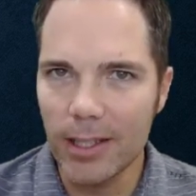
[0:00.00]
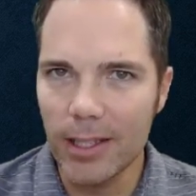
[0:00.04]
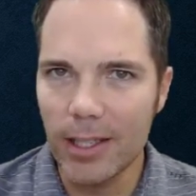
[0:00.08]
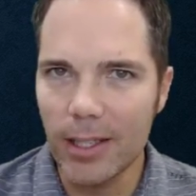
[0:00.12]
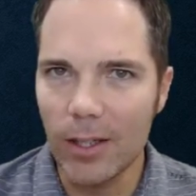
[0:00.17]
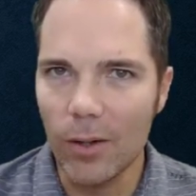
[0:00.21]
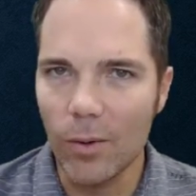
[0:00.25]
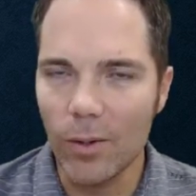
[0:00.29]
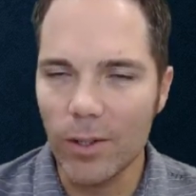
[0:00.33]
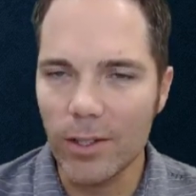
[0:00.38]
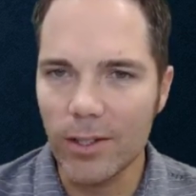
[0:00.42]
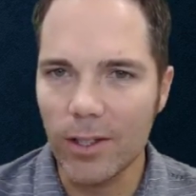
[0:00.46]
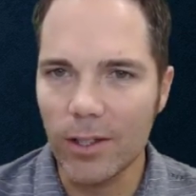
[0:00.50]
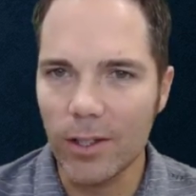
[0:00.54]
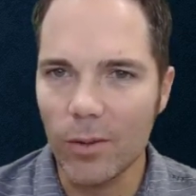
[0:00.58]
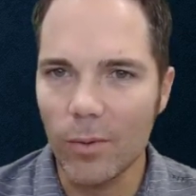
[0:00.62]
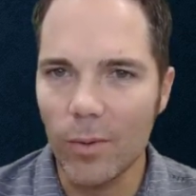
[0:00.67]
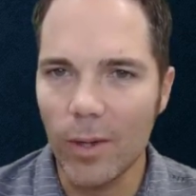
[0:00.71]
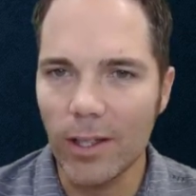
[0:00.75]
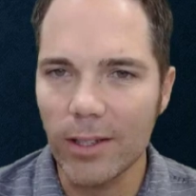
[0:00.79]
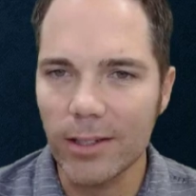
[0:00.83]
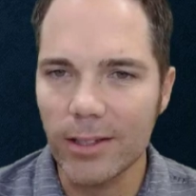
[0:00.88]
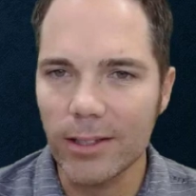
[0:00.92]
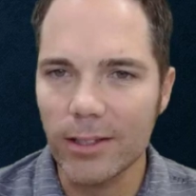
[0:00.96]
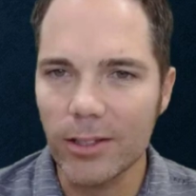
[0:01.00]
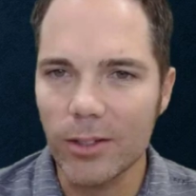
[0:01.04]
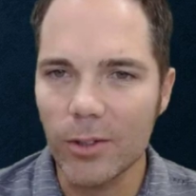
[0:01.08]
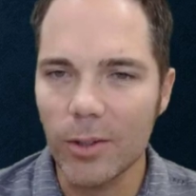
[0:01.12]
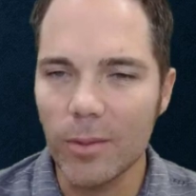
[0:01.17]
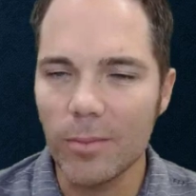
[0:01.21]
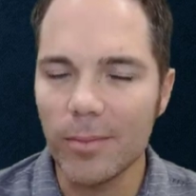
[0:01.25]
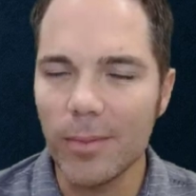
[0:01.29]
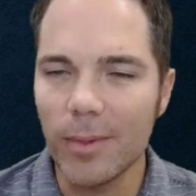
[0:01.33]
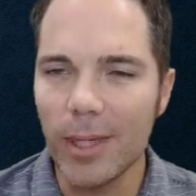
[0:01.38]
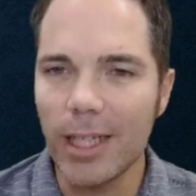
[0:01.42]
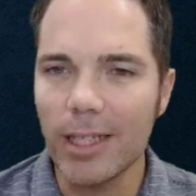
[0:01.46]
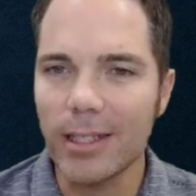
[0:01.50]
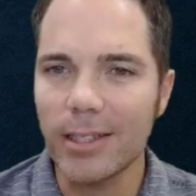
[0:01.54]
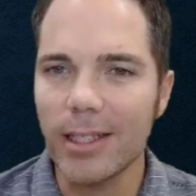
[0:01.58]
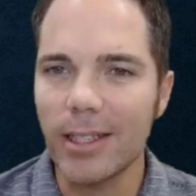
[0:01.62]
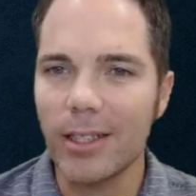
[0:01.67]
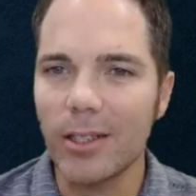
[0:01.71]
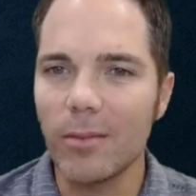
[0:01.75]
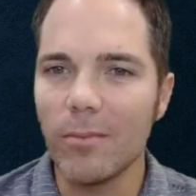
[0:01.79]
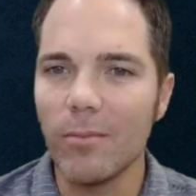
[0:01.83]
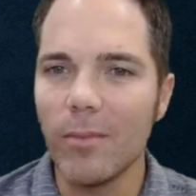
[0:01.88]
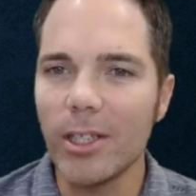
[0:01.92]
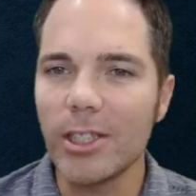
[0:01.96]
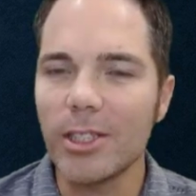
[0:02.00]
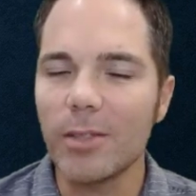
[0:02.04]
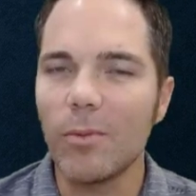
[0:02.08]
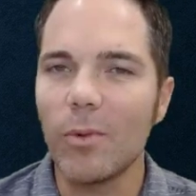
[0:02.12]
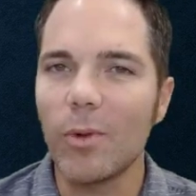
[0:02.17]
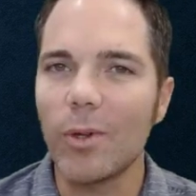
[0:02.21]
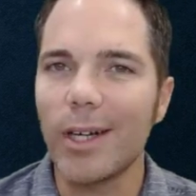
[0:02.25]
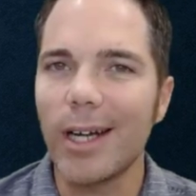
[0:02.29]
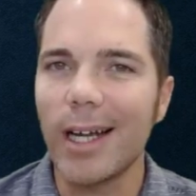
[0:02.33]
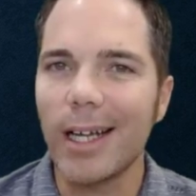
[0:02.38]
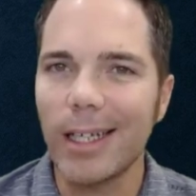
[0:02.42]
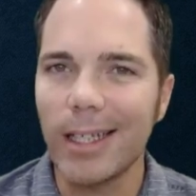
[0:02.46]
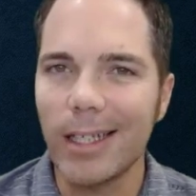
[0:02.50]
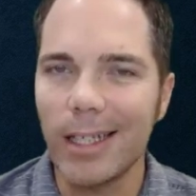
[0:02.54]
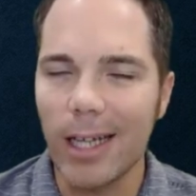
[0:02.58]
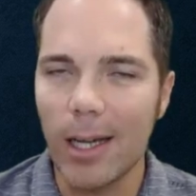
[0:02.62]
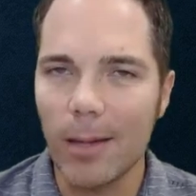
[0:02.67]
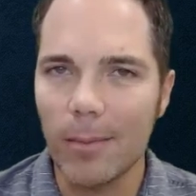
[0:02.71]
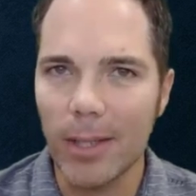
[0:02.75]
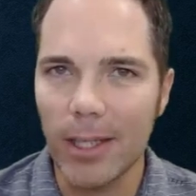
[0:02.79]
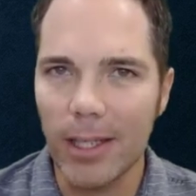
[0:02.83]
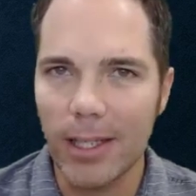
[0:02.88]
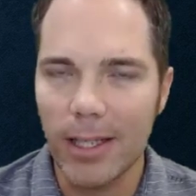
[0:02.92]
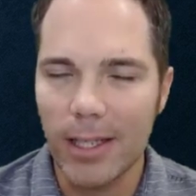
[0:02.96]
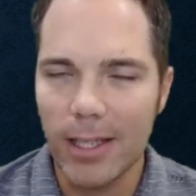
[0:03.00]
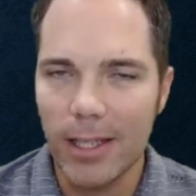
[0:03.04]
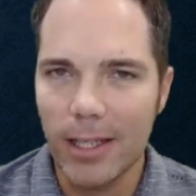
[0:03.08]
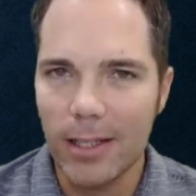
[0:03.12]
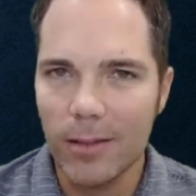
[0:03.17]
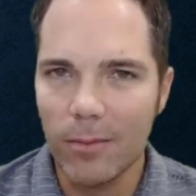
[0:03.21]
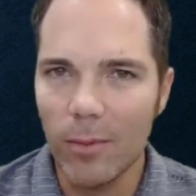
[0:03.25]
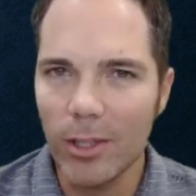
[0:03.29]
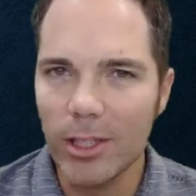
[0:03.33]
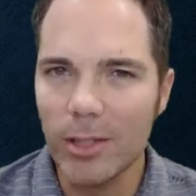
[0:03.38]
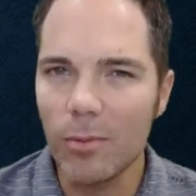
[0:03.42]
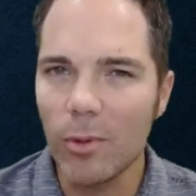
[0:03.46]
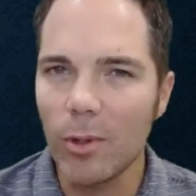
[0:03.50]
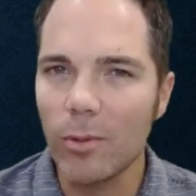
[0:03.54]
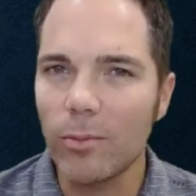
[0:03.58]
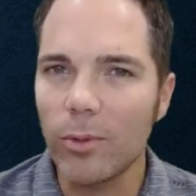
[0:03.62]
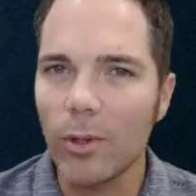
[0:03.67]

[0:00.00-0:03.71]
the horizontal wells into them because they are much more economic, much more